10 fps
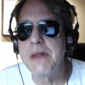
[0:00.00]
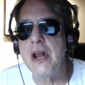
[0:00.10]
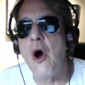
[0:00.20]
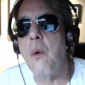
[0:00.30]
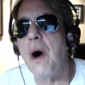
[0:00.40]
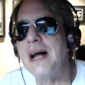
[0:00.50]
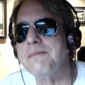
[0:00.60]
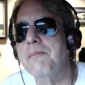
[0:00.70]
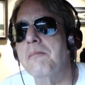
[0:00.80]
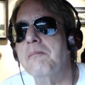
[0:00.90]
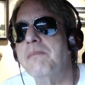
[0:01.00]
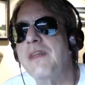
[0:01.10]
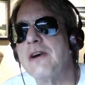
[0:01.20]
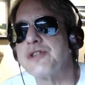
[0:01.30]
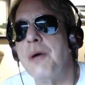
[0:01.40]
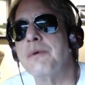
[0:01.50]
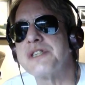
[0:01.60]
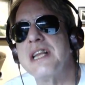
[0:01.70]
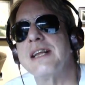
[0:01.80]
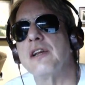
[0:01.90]
You know what? There's
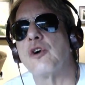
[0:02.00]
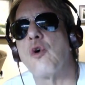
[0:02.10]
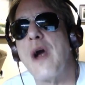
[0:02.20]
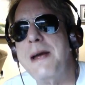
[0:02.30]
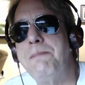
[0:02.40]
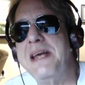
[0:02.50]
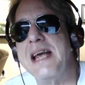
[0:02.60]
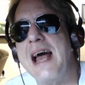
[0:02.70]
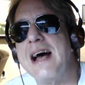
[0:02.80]
almost a little grapey